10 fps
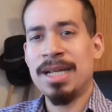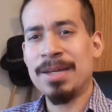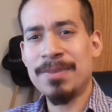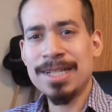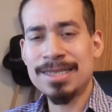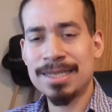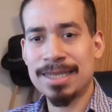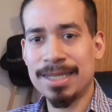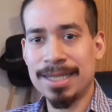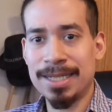and
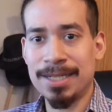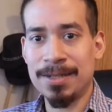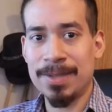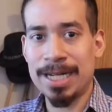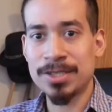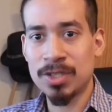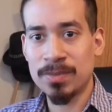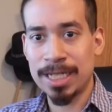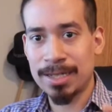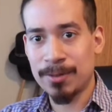basically um, I told
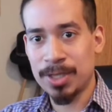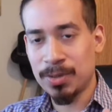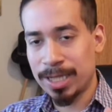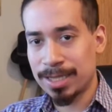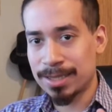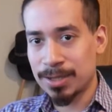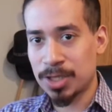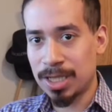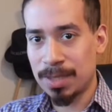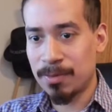him that when you get the
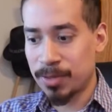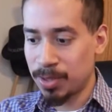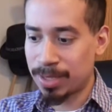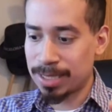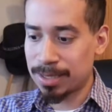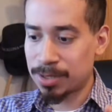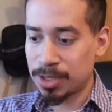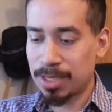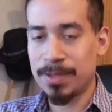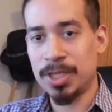job, when you get the
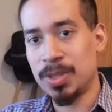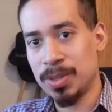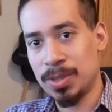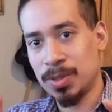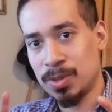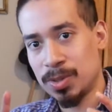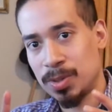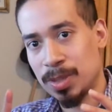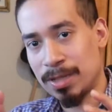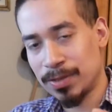job, and you you
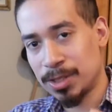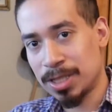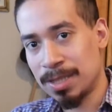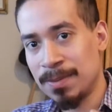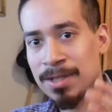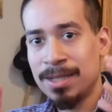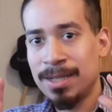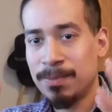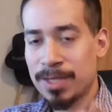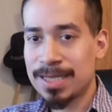you have the job,
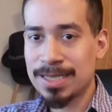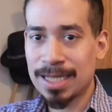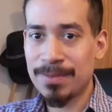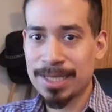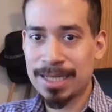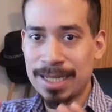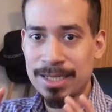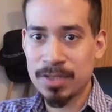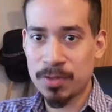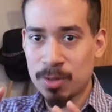please send me the
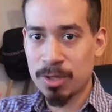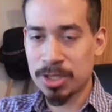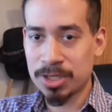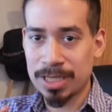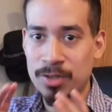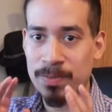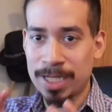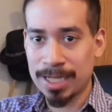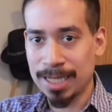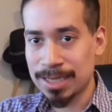interview questions that you're
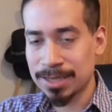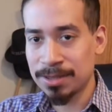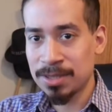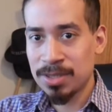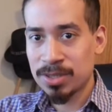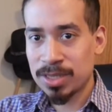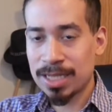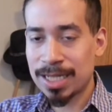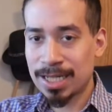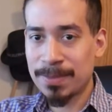being asked. So
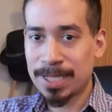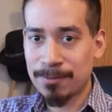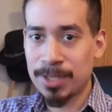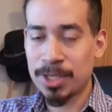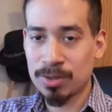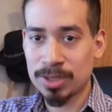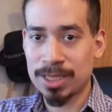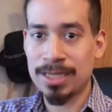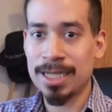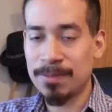then I can make videos
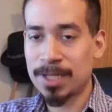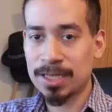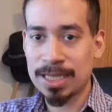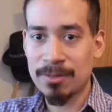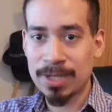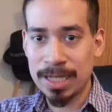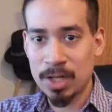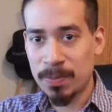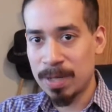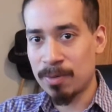on that because I want to
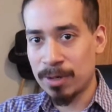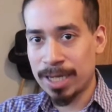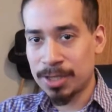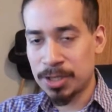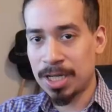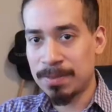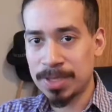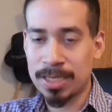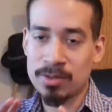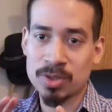help people get jobs,
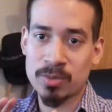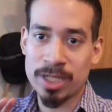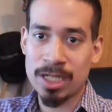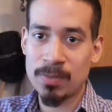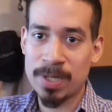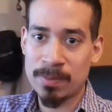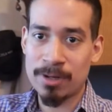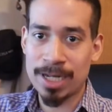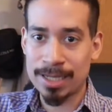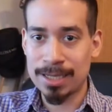and I also want to help people
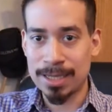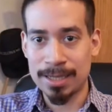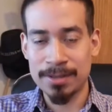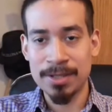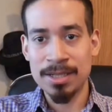how and